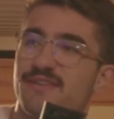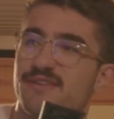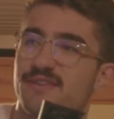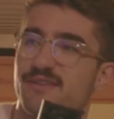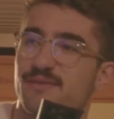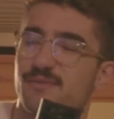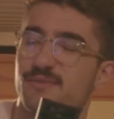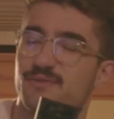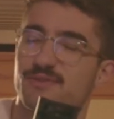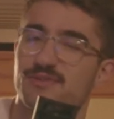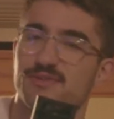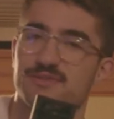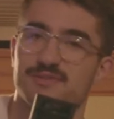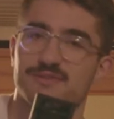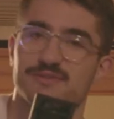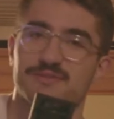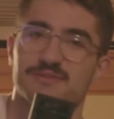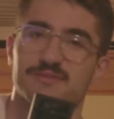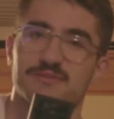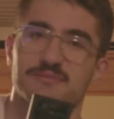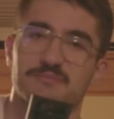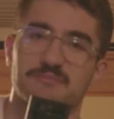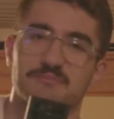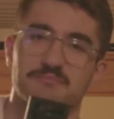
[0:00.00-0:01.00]
which
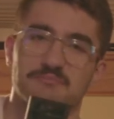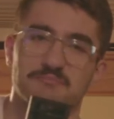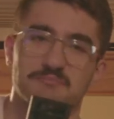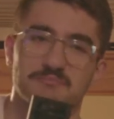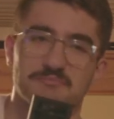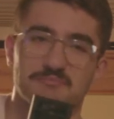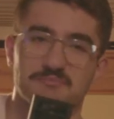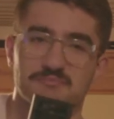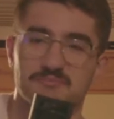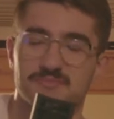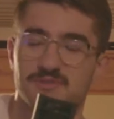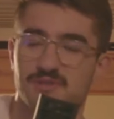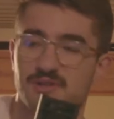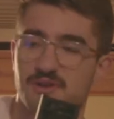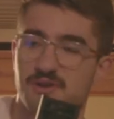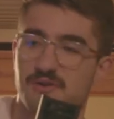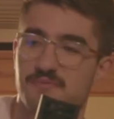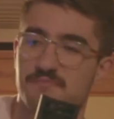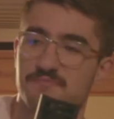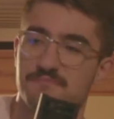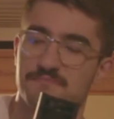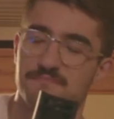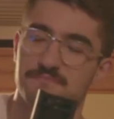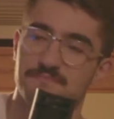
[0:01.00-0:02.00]
is, you know,
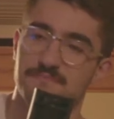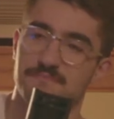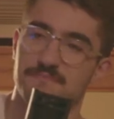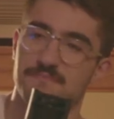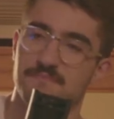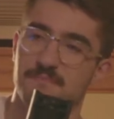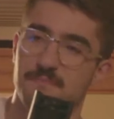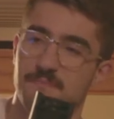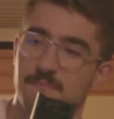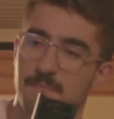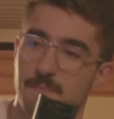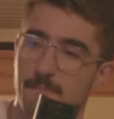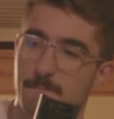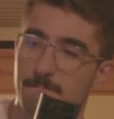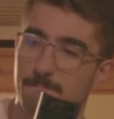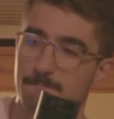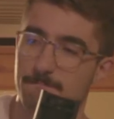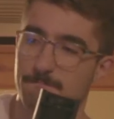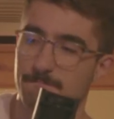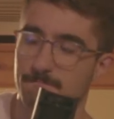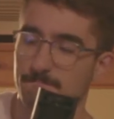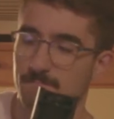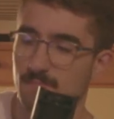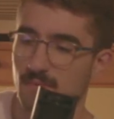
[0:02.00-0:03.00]

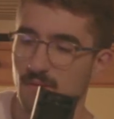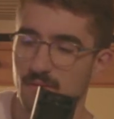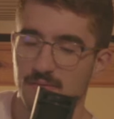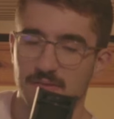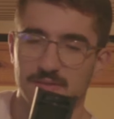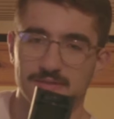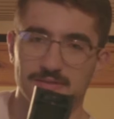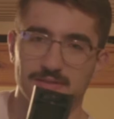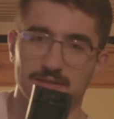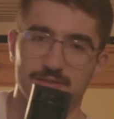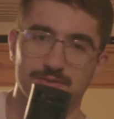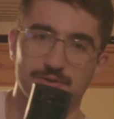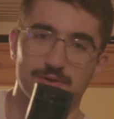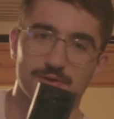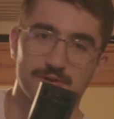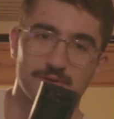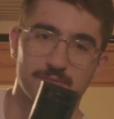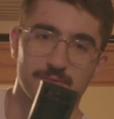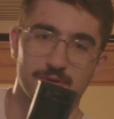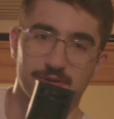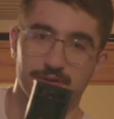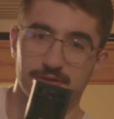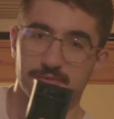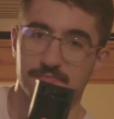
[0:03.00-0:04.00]
let's not talk
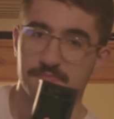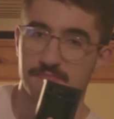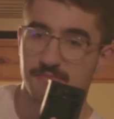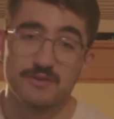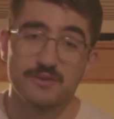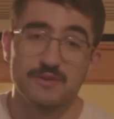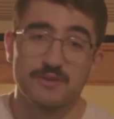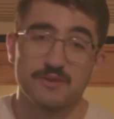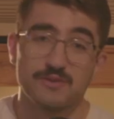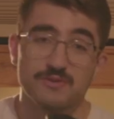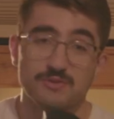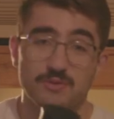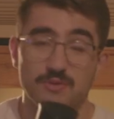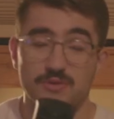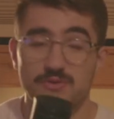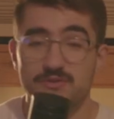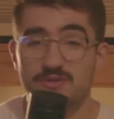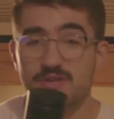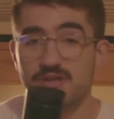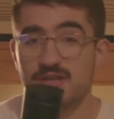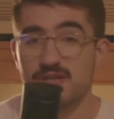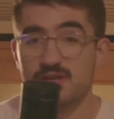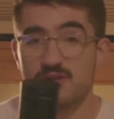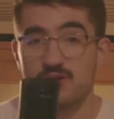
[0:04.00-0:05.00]
about it. So
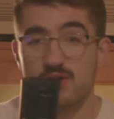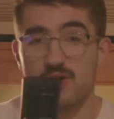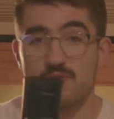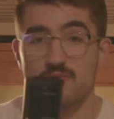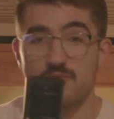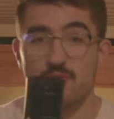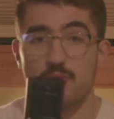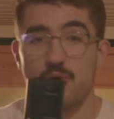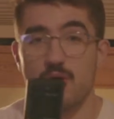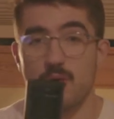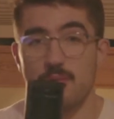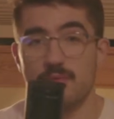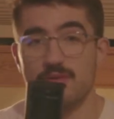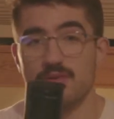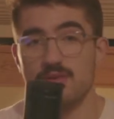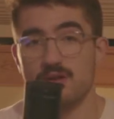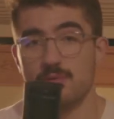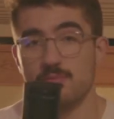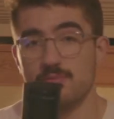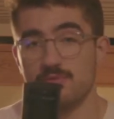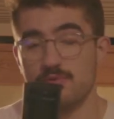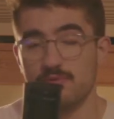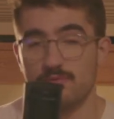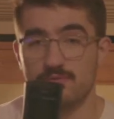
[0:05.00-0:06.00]
there's like an overwhelming
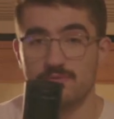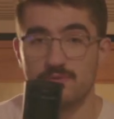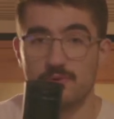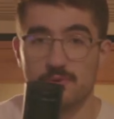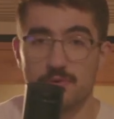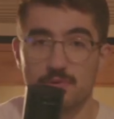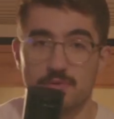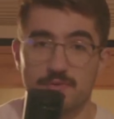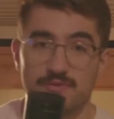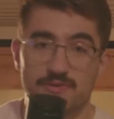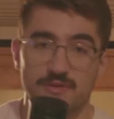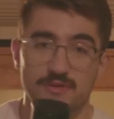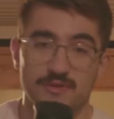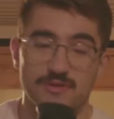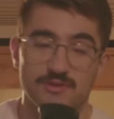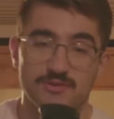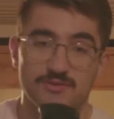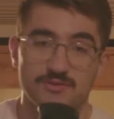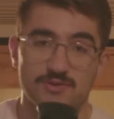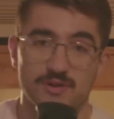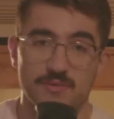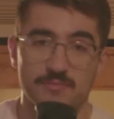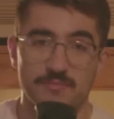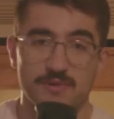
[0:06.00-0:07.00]
number of photos on this
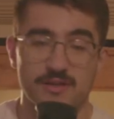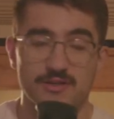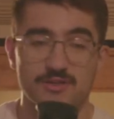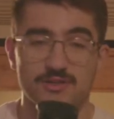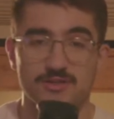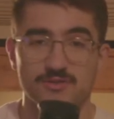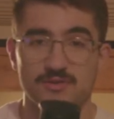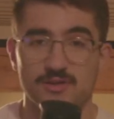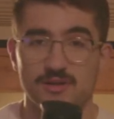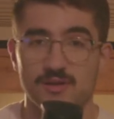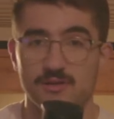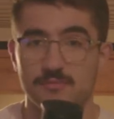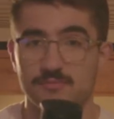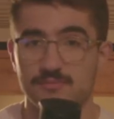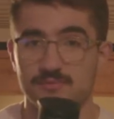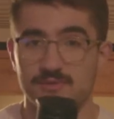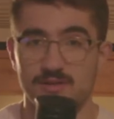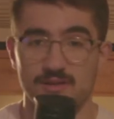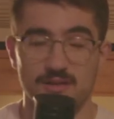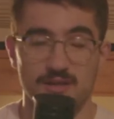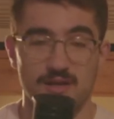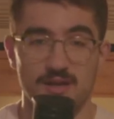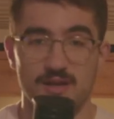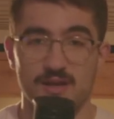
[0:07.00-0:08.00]
trip that straight up
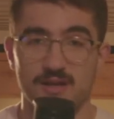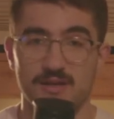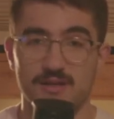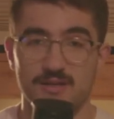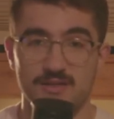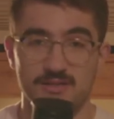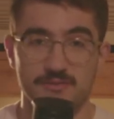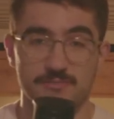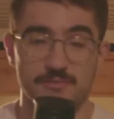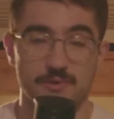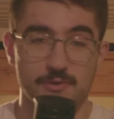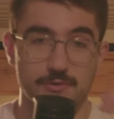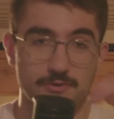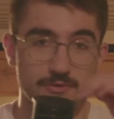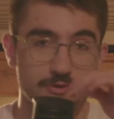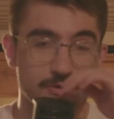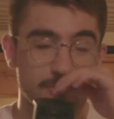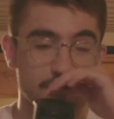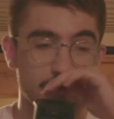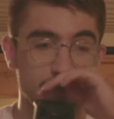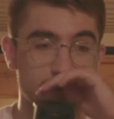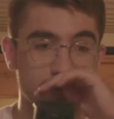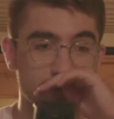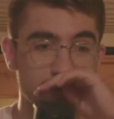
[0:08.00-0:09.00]
did not expose
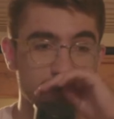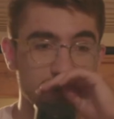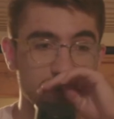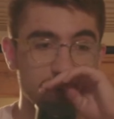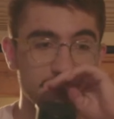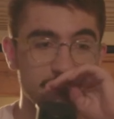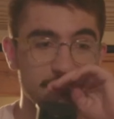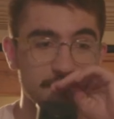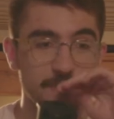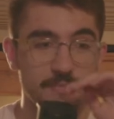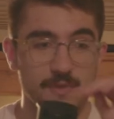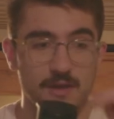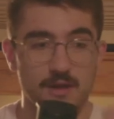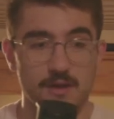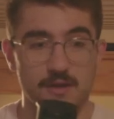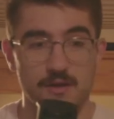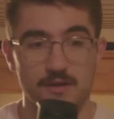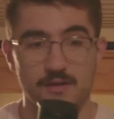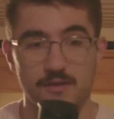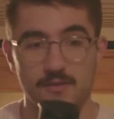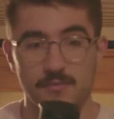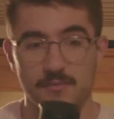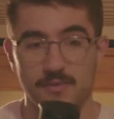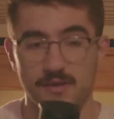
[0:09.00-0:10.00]
correctly.
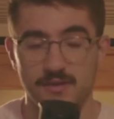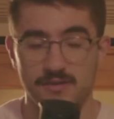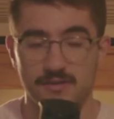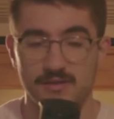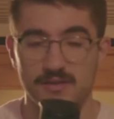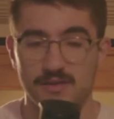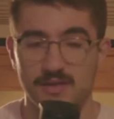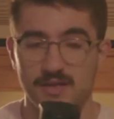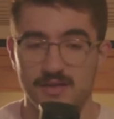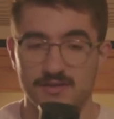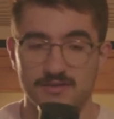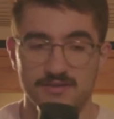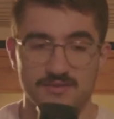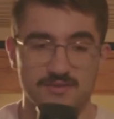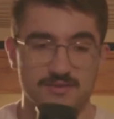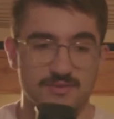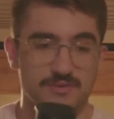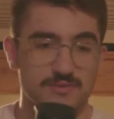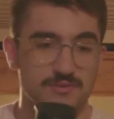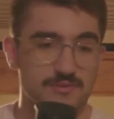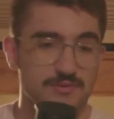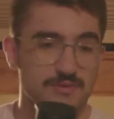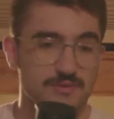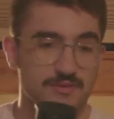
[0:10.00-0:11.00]
I think it has to
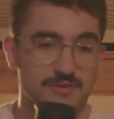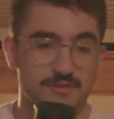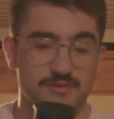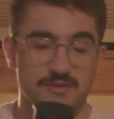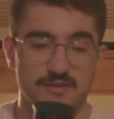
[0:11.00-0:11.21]
do with